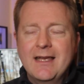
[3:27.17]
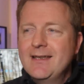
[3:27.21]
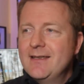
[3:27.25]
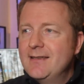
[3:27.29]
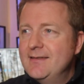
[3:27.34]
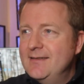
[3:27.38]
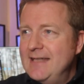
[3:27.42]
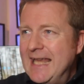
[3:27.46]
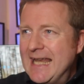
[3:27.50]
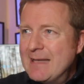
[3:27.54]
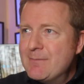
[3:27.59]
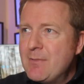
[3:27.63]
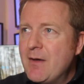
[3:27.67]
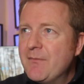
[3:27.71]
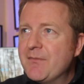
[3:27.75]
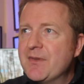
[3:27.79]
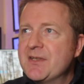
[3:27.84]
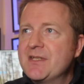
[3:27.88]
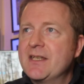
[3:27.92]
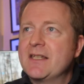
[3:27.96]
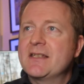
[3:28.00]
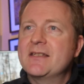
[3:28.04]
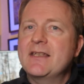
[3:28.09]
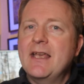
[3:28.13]
set them up for
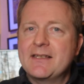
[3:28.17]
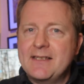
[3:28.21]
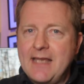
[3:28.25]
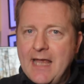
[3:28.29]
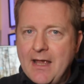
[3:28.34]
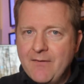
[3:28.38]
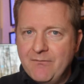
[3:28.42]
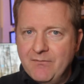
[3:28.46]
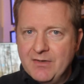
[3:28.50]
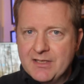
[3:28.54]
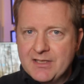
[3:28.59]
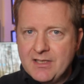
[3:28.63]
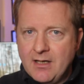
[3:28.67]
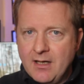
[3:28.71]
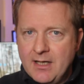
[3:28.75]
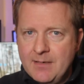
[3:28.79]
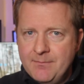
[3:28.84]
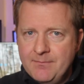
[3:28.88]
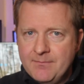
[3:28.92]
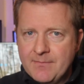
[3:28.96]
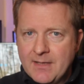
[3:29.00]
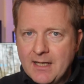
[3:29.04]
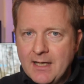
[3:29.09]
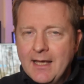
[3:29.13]
success every
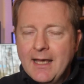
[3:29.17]
time.